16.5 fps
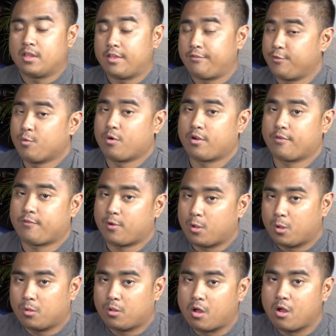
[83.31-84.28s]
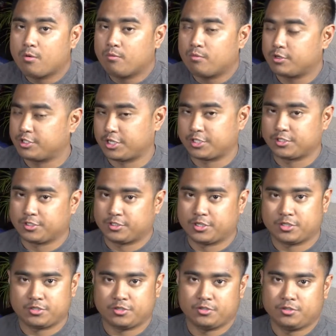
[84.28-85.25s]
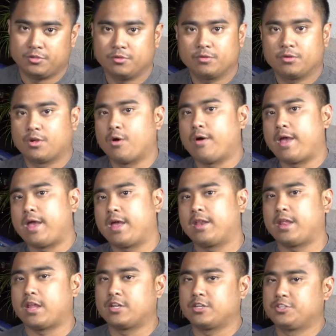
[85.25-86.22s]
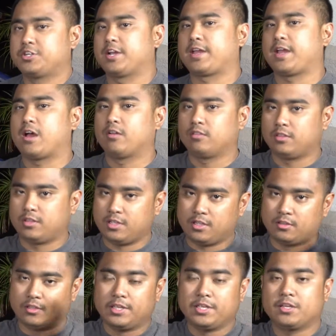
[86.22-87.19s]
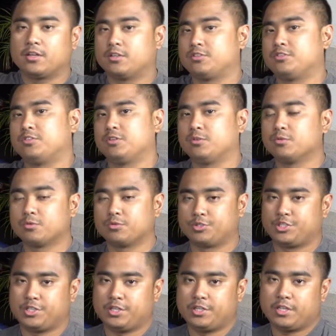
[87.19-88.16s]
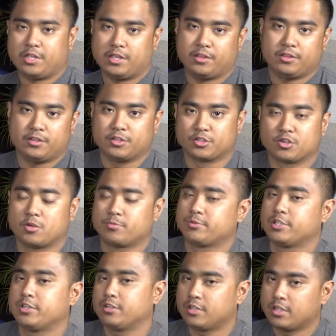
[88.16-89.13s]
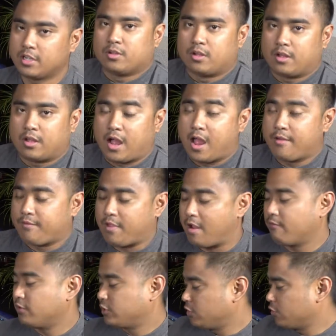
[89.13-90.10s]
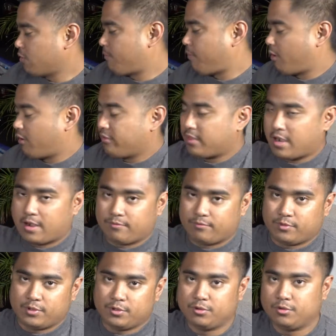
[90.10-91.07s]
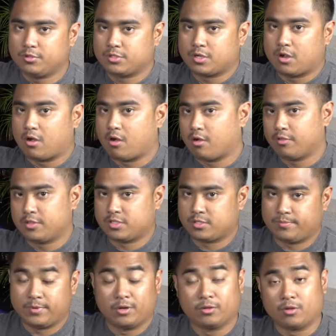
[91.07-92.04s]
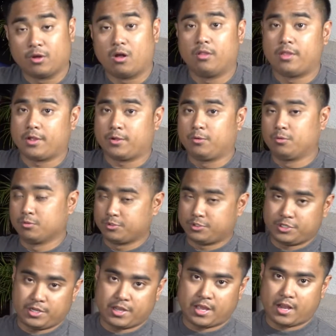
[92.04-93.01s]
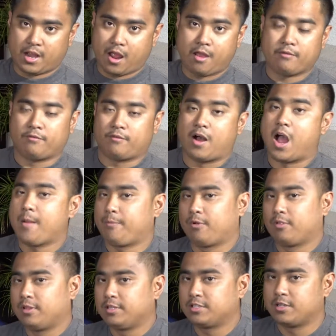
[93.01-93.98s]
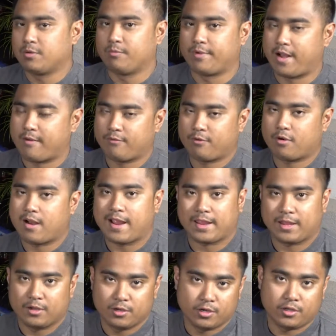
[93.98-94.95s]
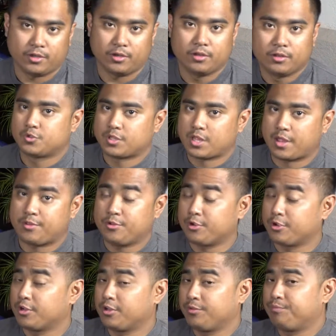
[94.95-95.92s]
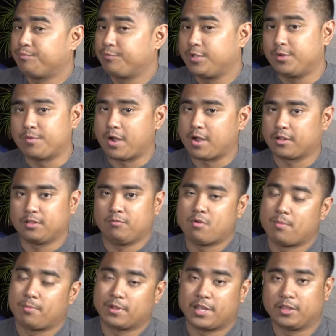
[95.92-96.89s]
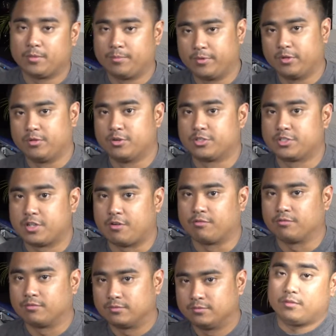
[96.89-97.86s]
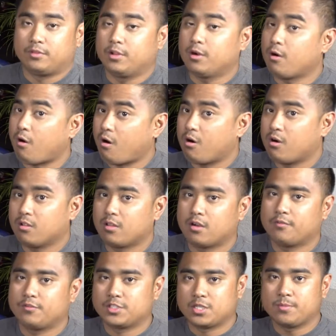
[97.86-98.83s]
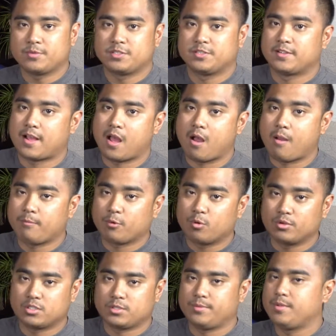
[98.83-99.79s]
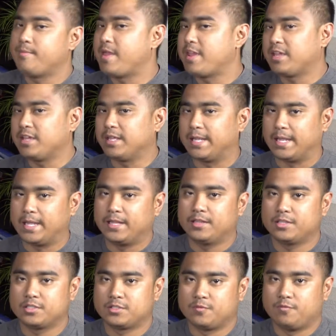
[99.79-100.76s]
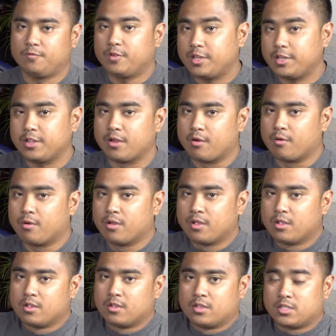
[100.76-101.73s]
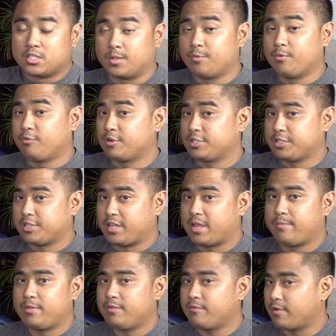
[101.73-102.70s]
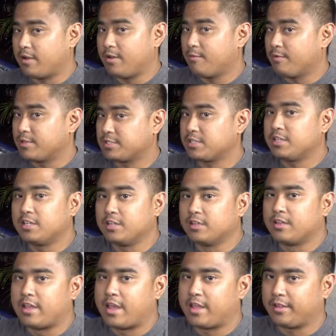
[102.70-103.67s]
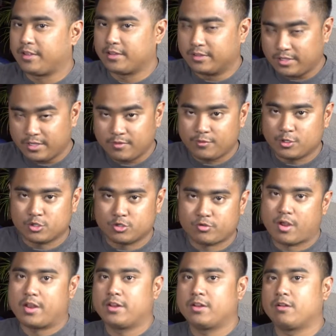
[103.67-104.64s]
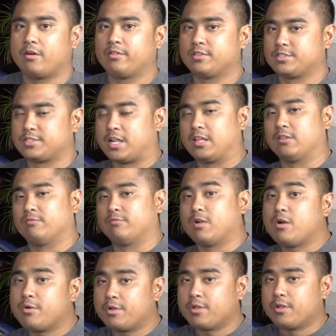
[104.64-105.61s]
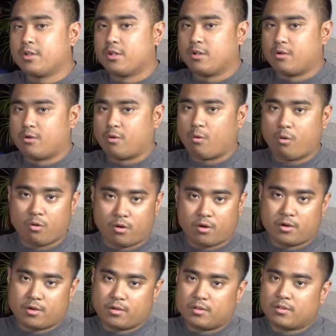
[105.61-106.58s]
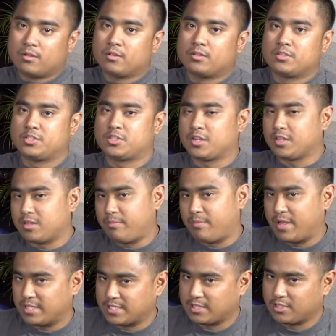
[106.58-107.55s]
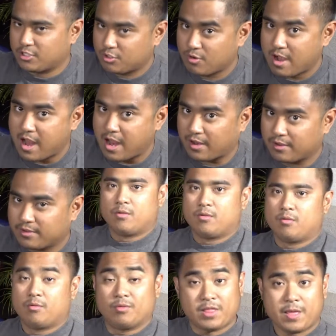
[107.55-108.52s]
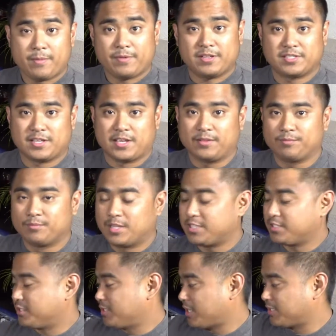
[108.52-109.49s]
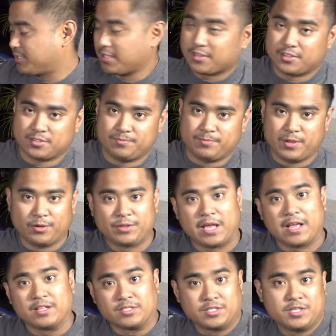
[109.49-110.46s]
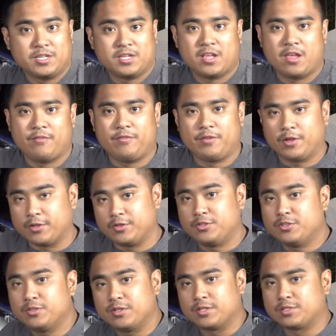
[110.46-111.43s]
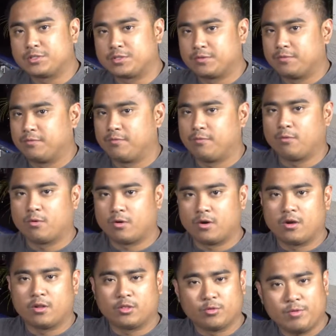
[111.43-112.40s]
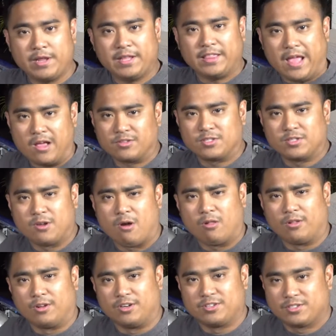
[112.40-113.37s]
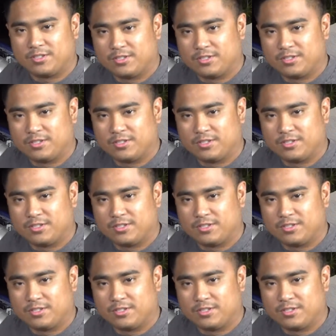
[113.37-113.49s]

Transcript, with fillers: If you want to follow along, which I suggest you do, go ahead and check out the link to the Google Sheet in the description. I have every single part that I've used on this build on the Google Sheet and I have hyperlinked it whenever I could so that you could theoretically replicate the build yourself. There are a lot of assumptions that I'm going to be making in this video, some of which can be very risky and can leave you stranded on the side of the road or stuck in the pits at the track. With that being said, let's dissect this build and see if you could do this for $3,000.